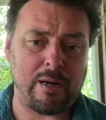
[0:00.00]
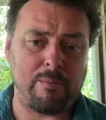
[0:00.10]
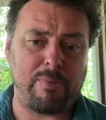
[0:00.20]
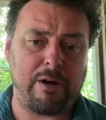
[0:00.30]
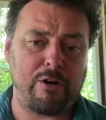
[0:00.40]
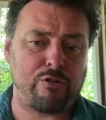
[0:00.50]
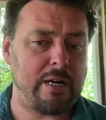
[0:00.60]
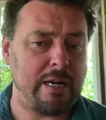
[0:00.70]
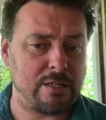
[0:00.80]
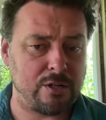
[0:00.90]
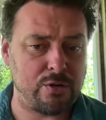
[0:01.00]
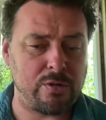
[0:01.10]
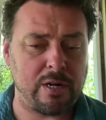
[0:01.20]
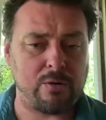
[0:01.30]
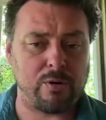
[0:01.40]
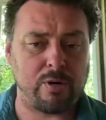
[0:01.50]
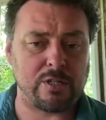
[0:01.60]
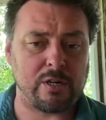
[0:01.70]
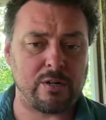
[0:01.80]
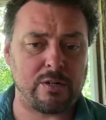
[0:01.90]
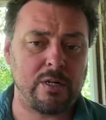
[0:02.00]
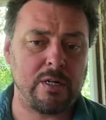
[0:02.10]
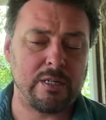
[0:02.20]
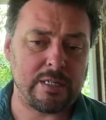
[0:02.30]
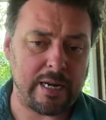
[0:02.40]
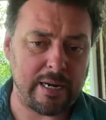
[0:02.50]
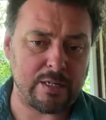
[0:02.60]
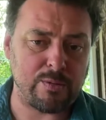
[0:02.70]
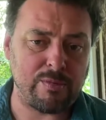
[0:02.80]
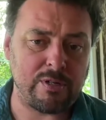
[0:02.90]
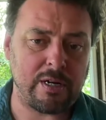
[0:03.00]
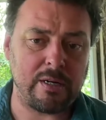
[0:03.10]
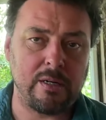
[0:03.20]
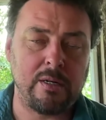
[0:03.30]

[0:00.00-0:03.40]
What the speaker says: Bionutrientinstitute.org is our science website.